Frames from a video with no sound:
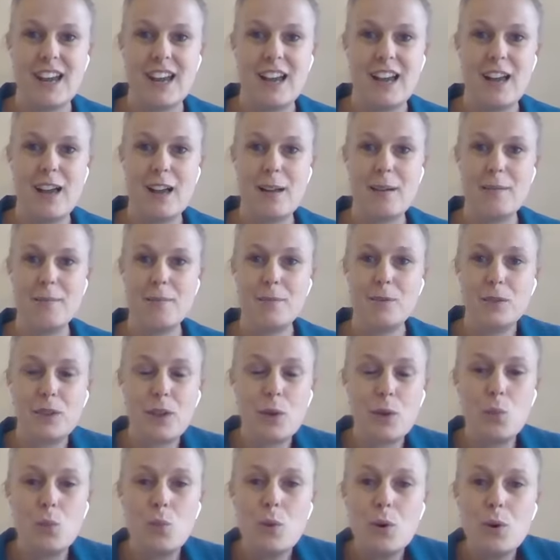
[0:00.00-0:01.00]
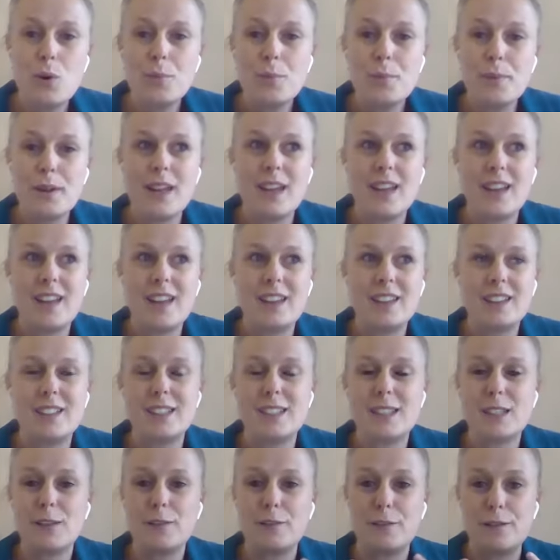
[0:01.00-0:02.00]
The
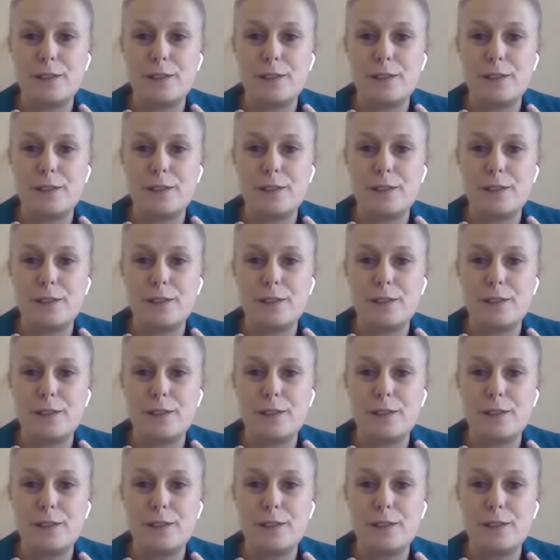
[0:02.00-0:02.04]
woman's